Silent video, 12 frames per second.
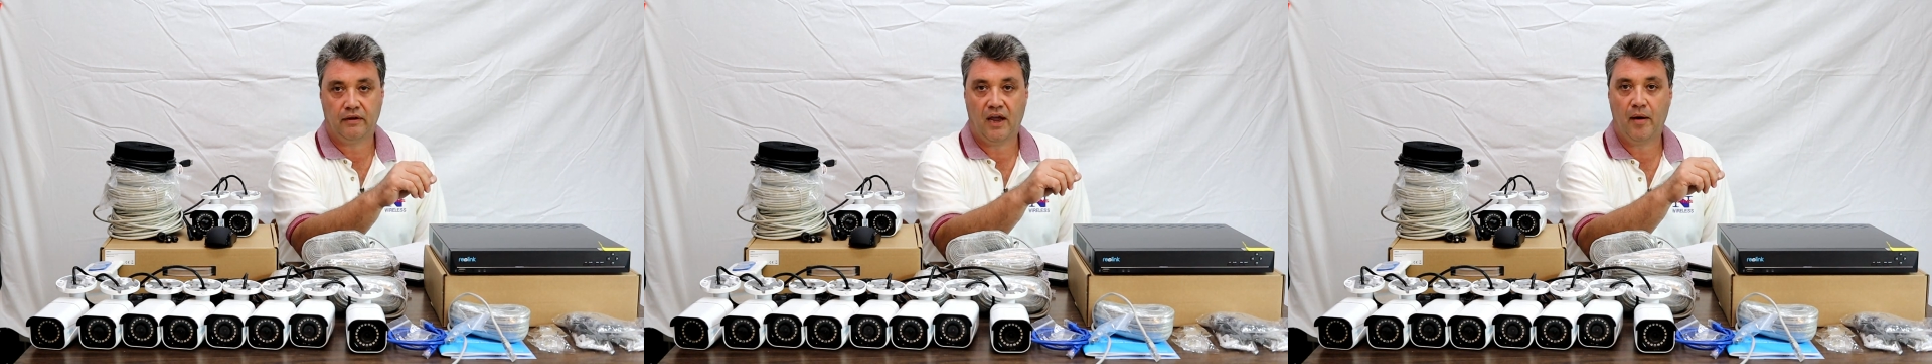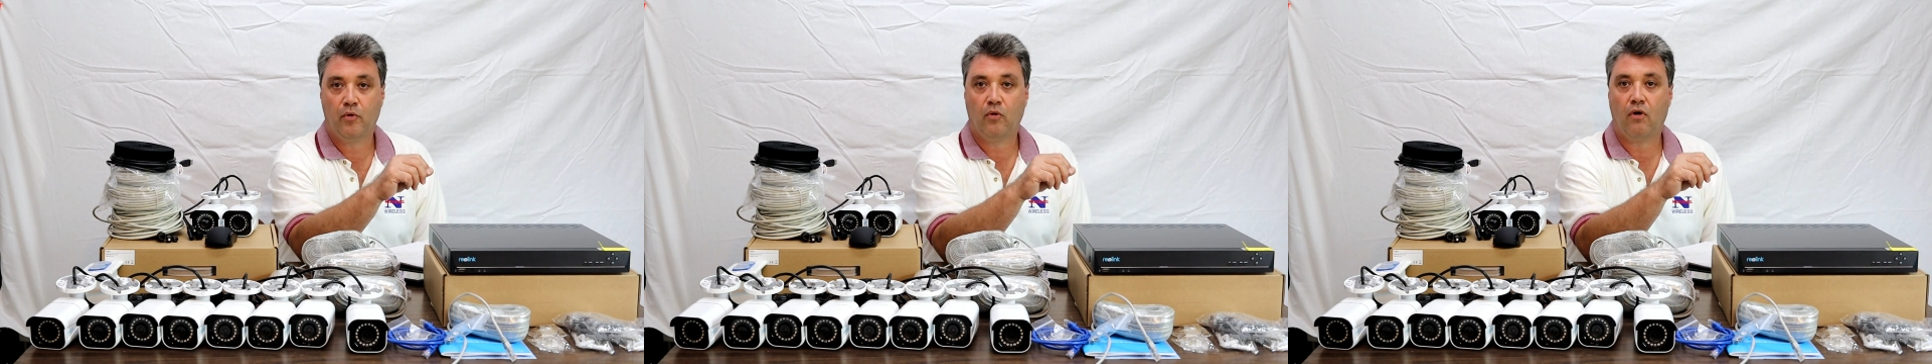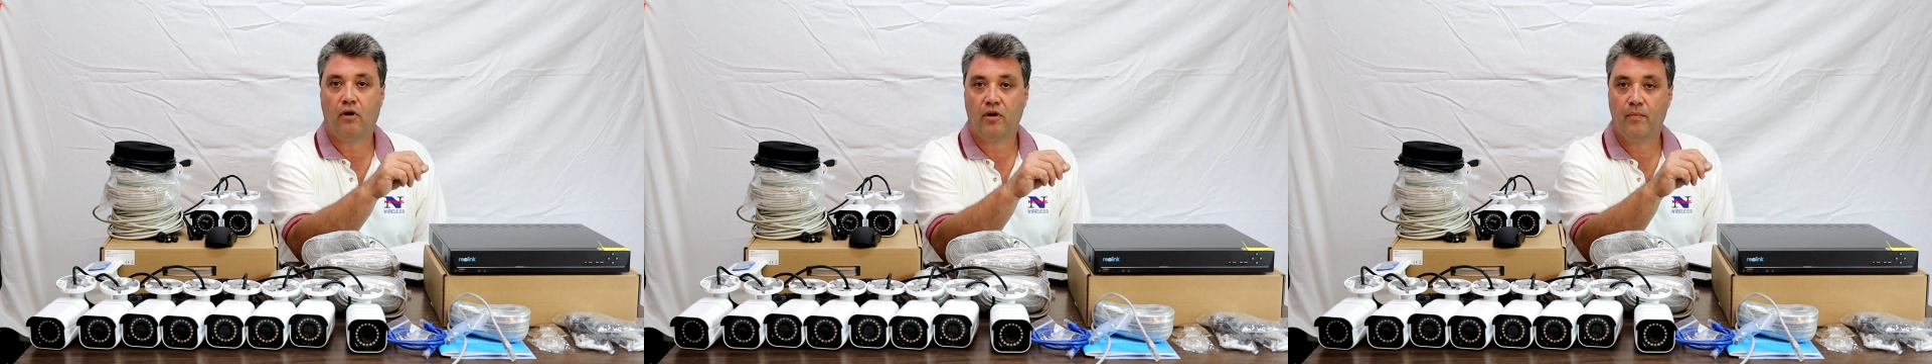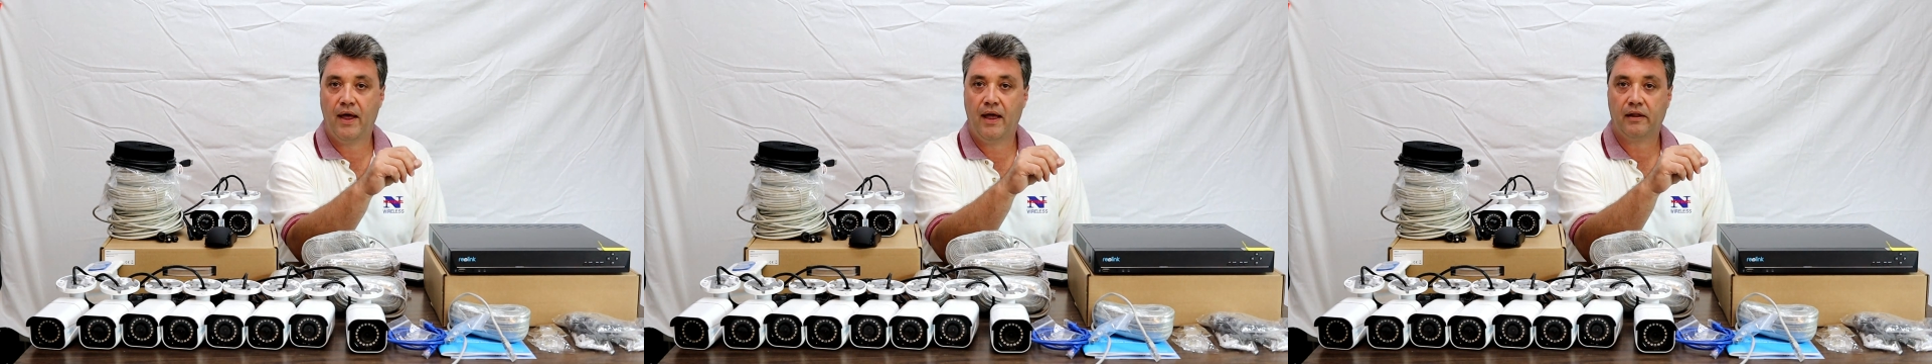Camera will
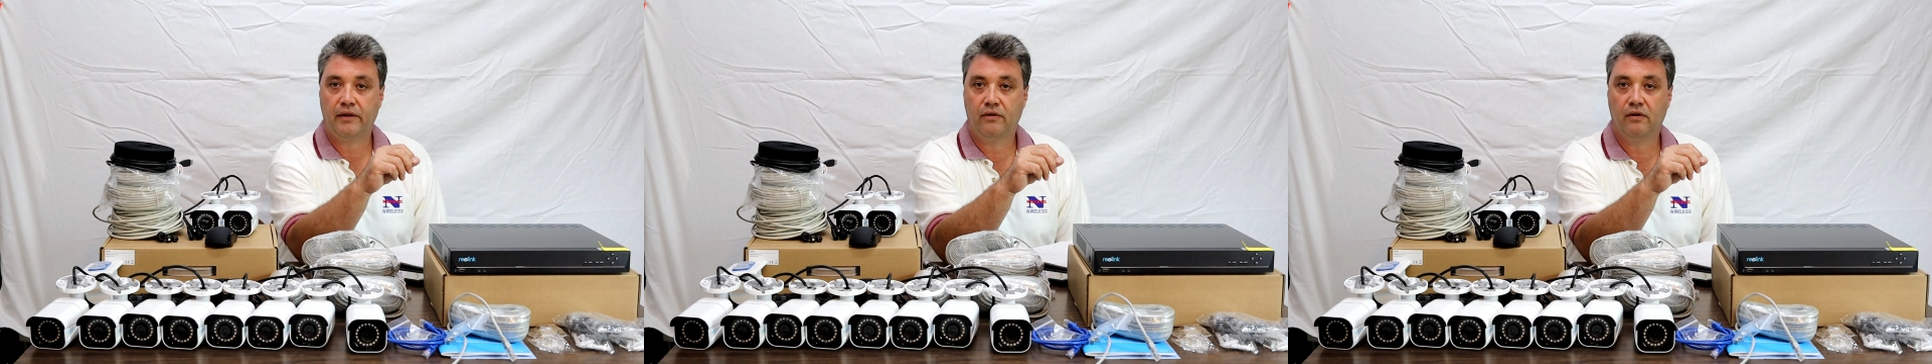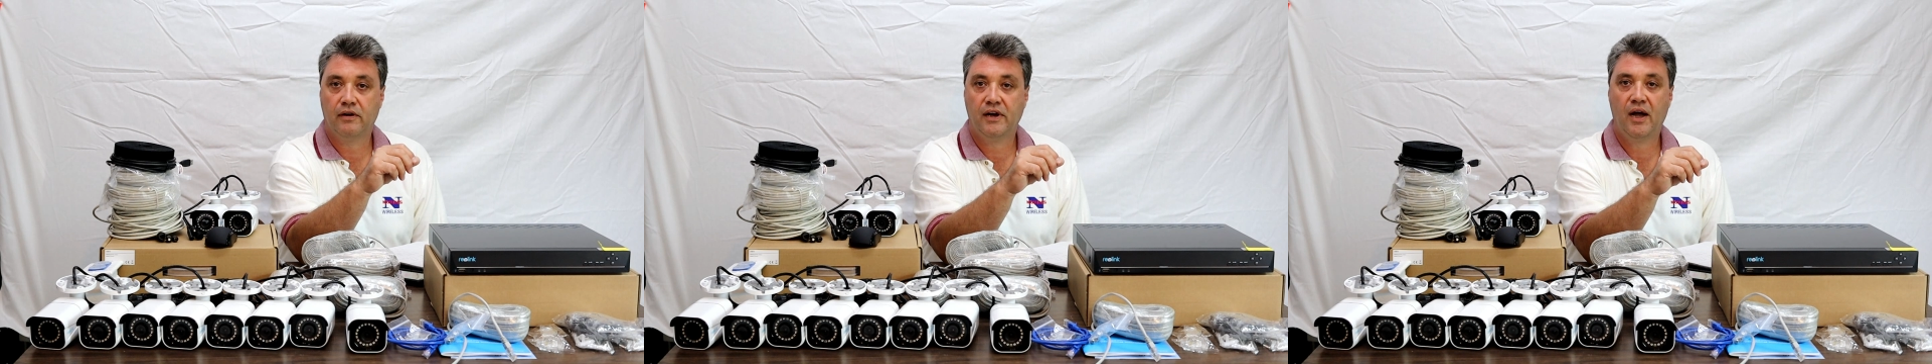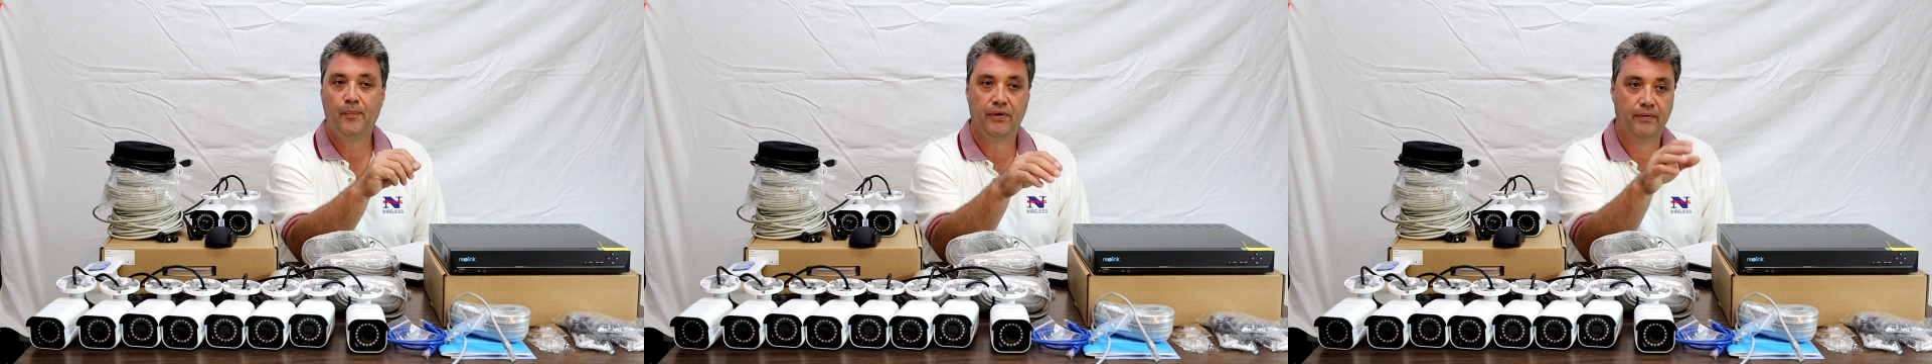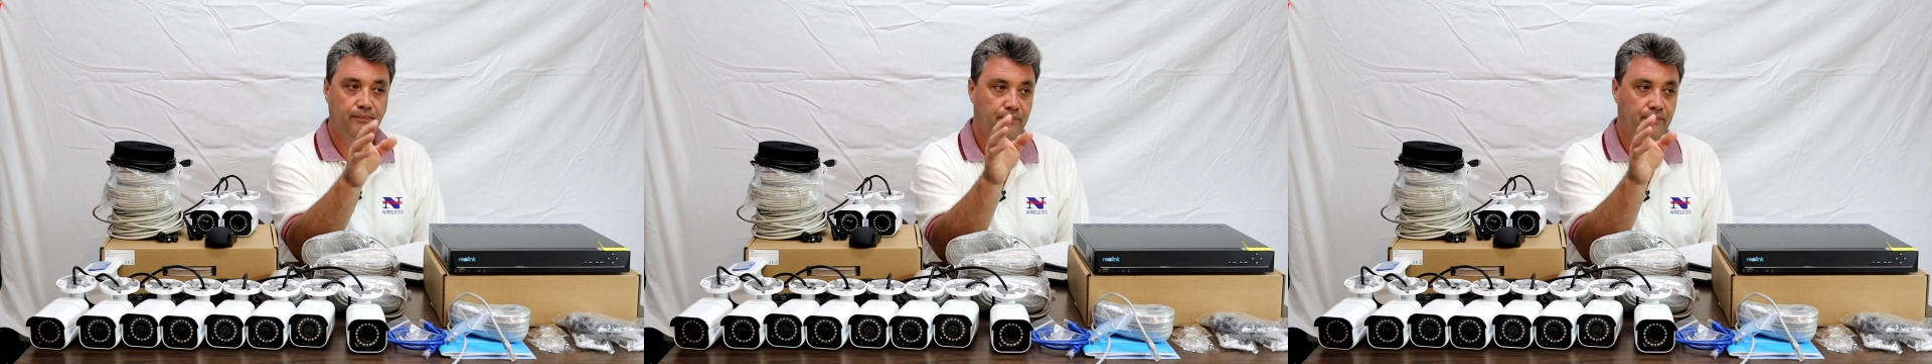automatically hook up,